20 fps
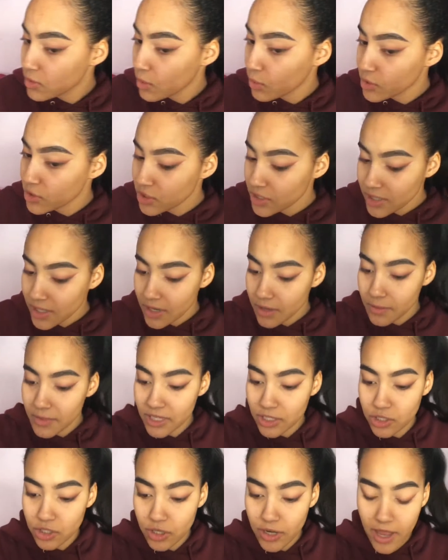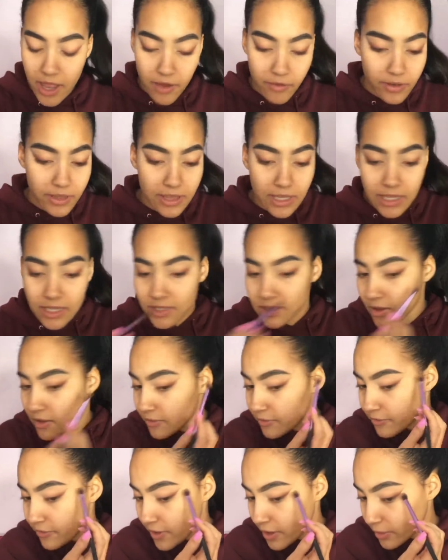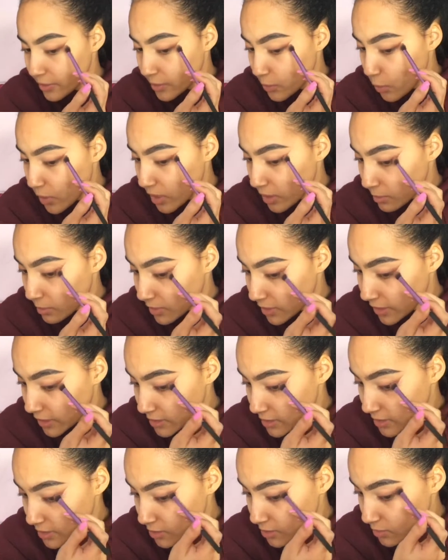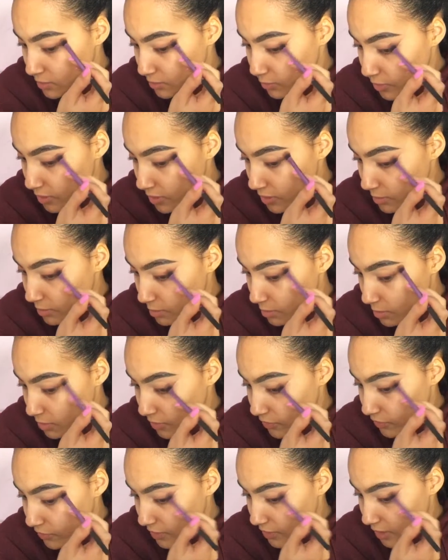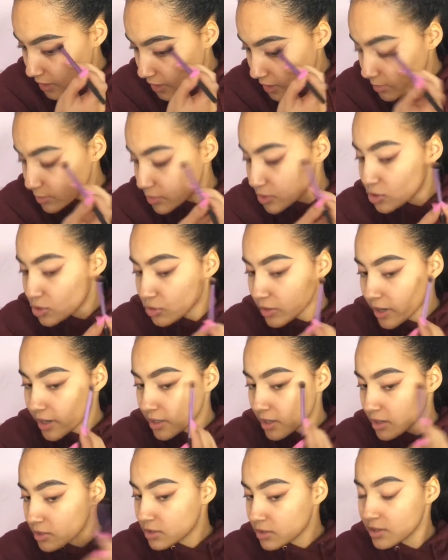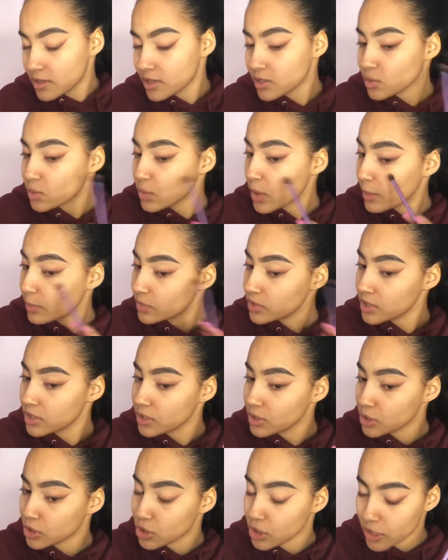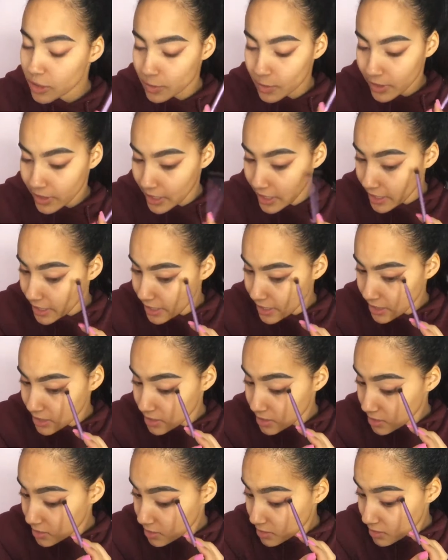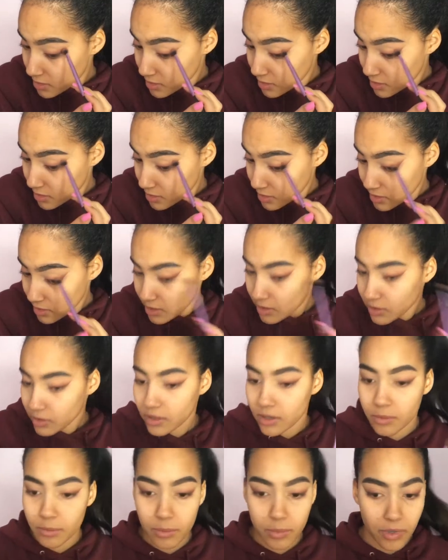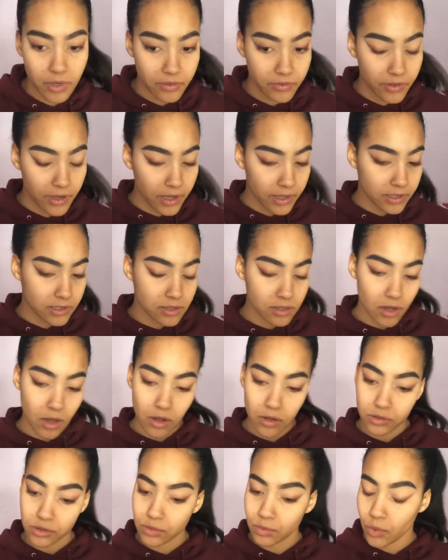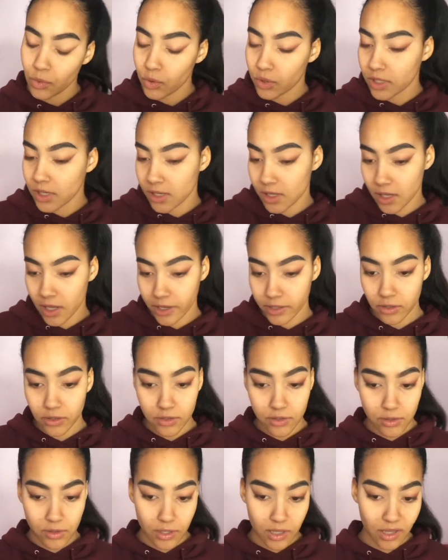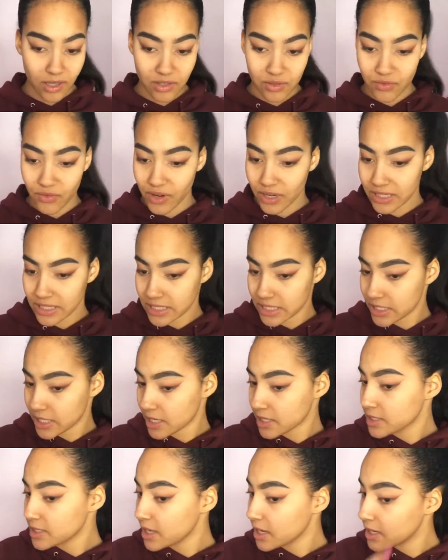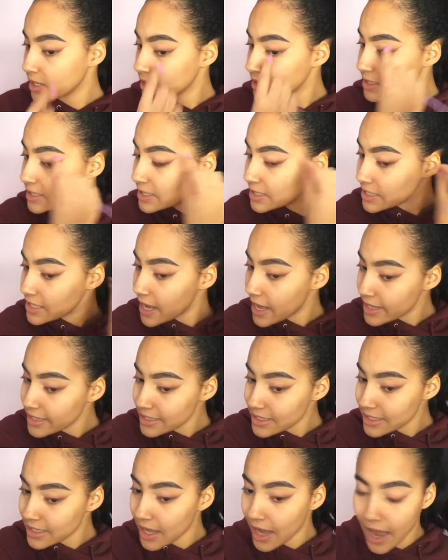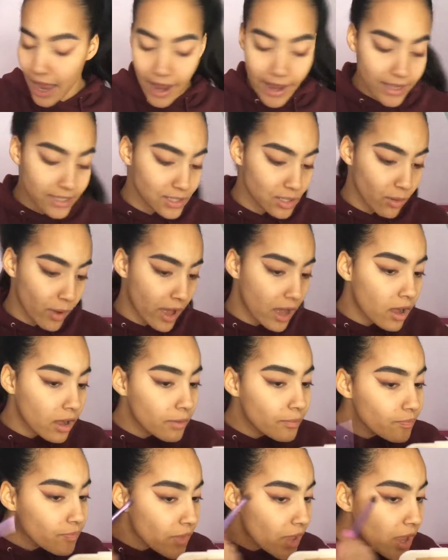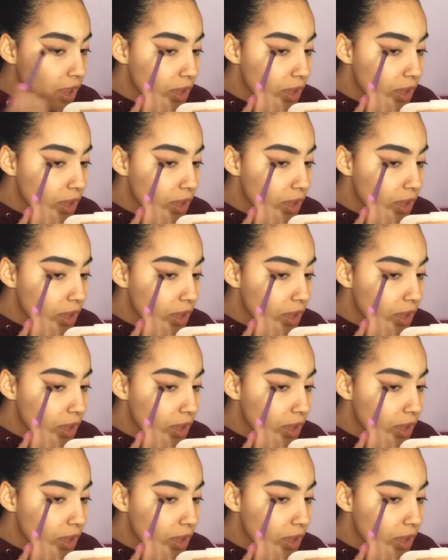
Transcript: So we're just gonna make sure everything is very well blended. We're gonna buff it up, but try not to disrupt the sharp line. I'm gonna buff out. It's all smoky liner, so it looks very sexy. It extends the eye as well.